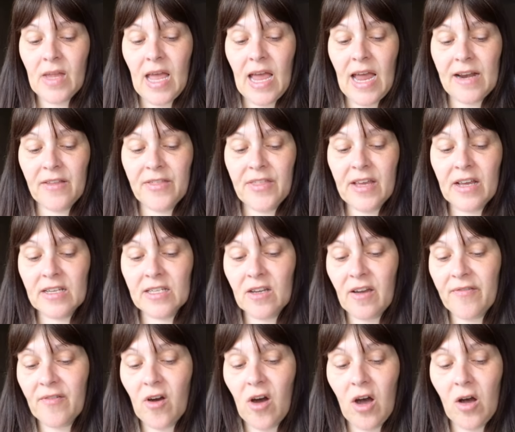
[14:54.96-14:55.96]
And I think as
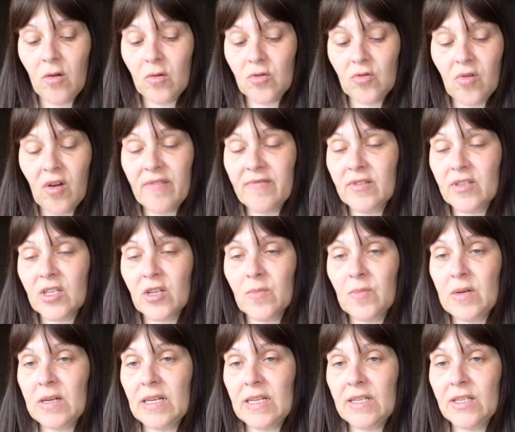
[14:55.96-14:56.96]
I've got older, I've just
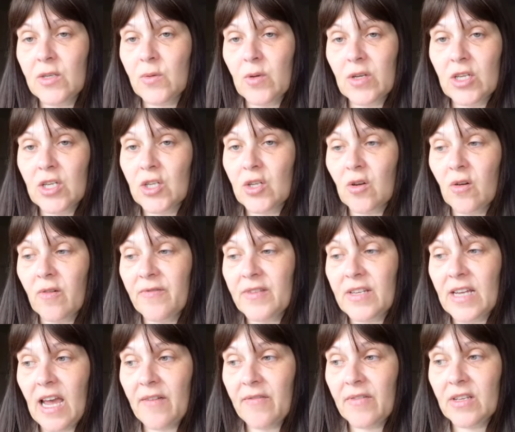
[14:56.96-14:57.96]
completely switched off to
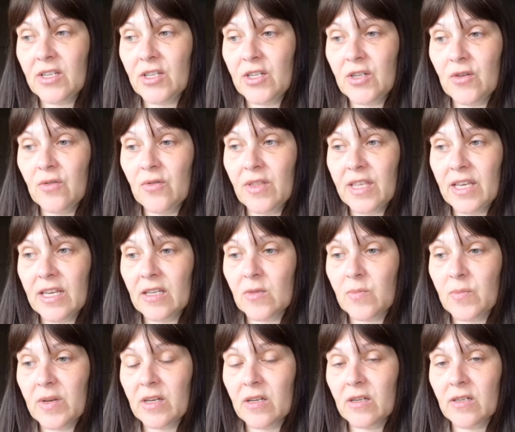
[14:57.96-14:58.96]
having to do things
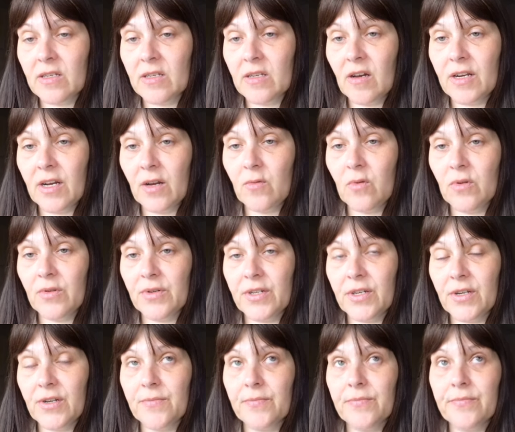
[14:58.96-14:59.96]
because I don't want
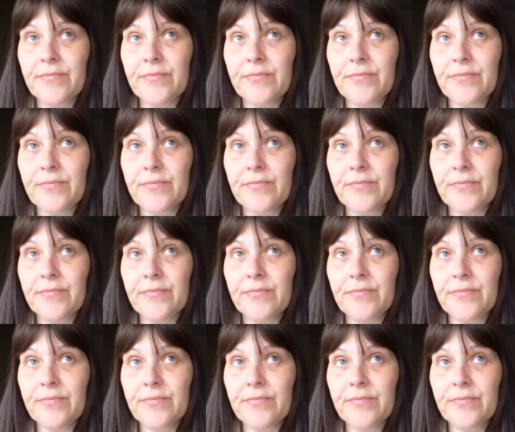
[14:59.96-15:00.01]
to.